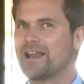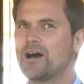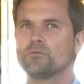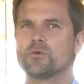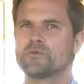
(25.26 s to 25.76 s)

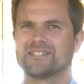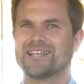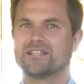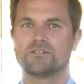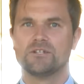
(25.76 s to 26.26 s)
out where we
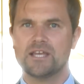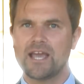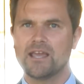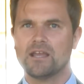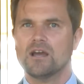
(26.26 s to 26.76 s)
stand
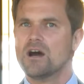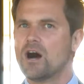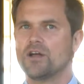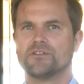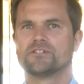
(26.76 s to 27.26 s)
today
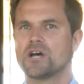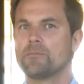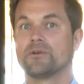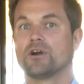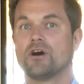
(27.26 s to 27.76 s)
on the
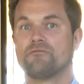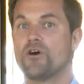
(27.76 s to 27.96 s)
topic of